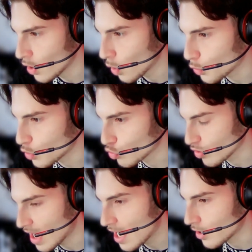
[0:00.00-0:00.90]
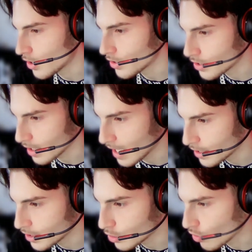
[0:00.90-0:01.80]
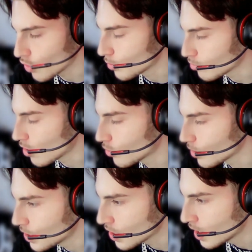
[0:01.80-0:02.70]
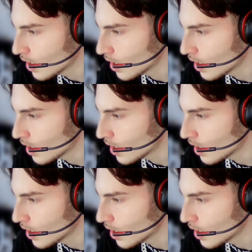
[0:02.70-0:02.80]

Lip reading: or do you rely on to kind of grow your brokerage?